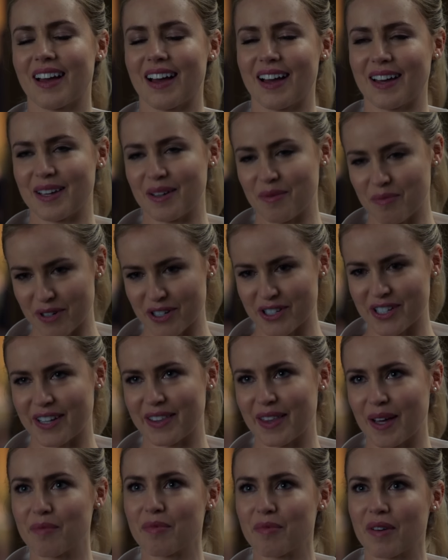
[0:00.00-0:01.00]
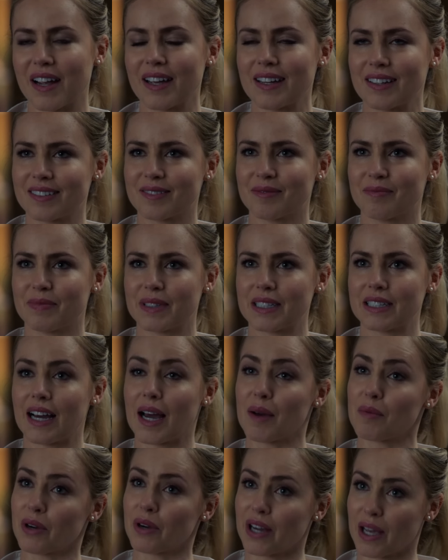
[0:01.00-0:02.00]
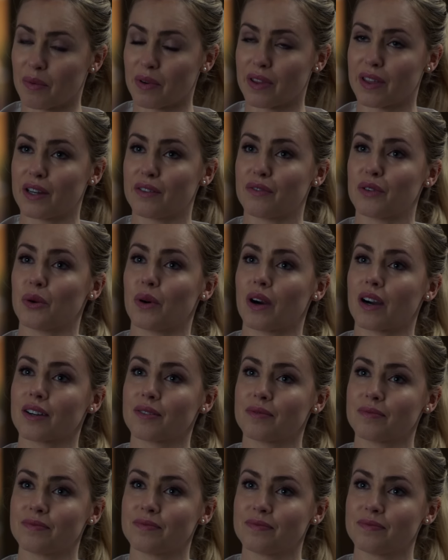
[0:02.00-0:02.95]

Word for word: I appreciate that, Brian, but I'm okay with it if you are.